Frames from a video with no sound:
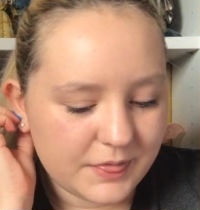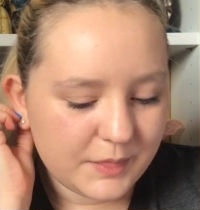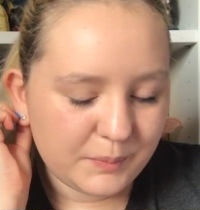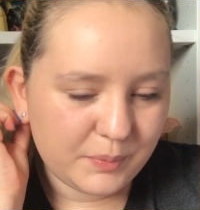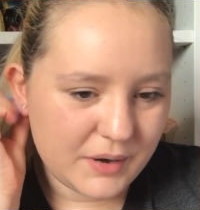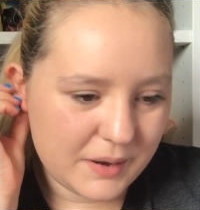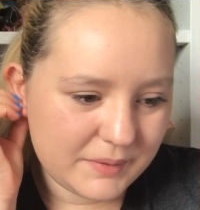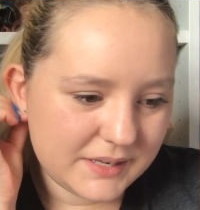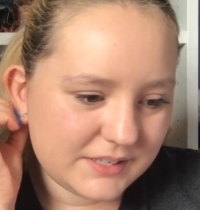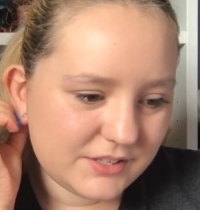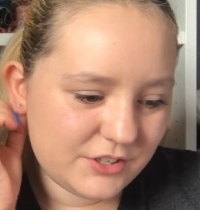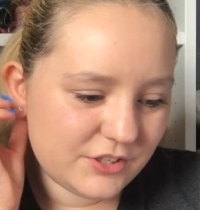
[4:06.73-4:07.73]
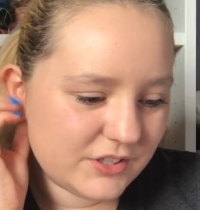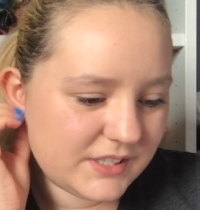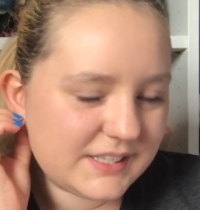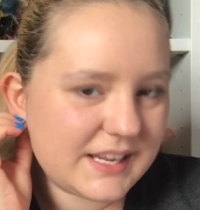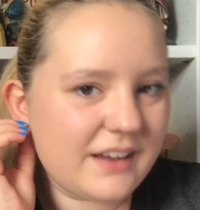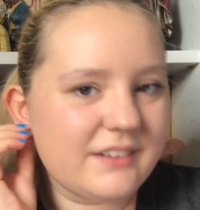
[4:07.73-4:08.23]
The premise does
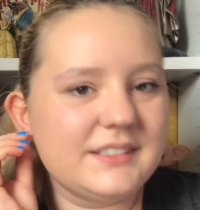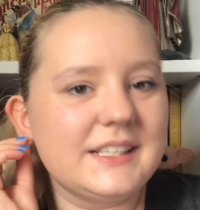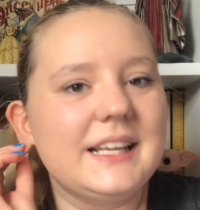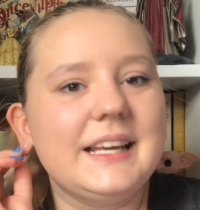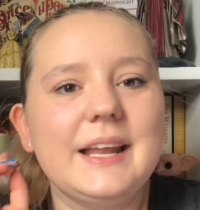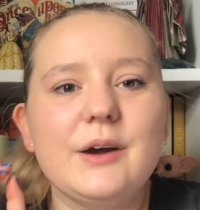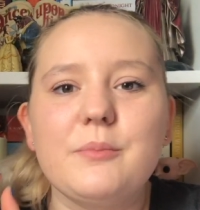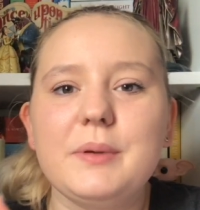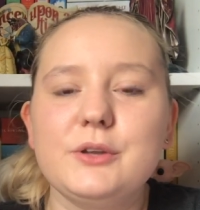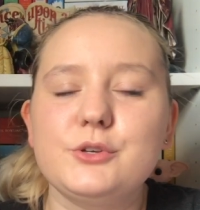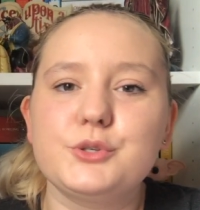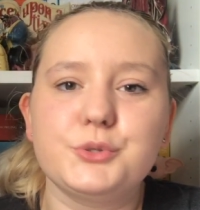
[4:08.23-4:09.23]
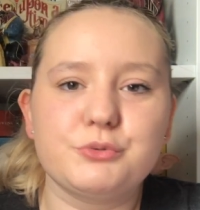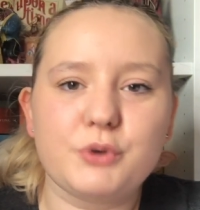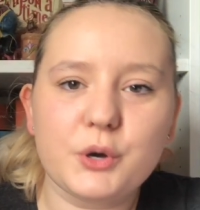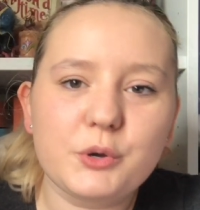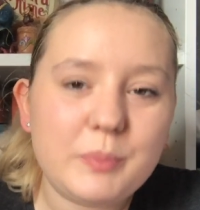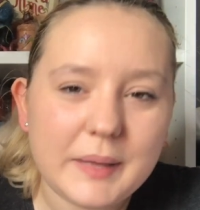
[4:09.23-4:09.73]
sound a little bit
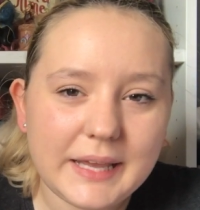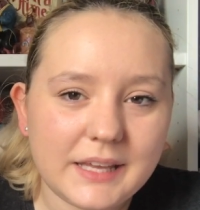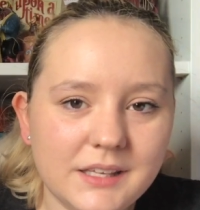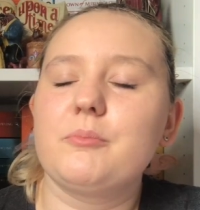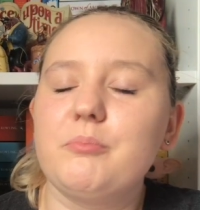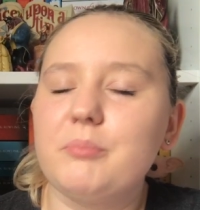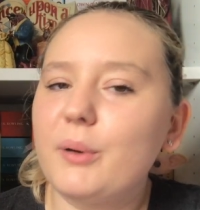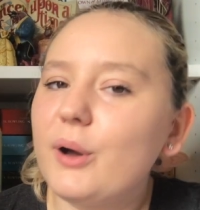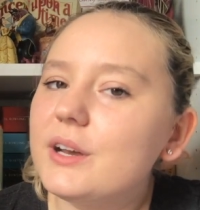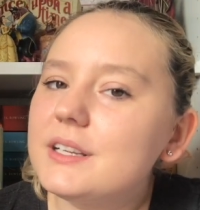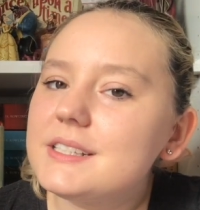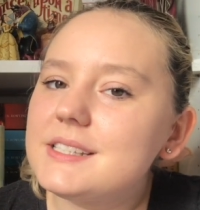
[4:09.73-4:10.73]
tropey, but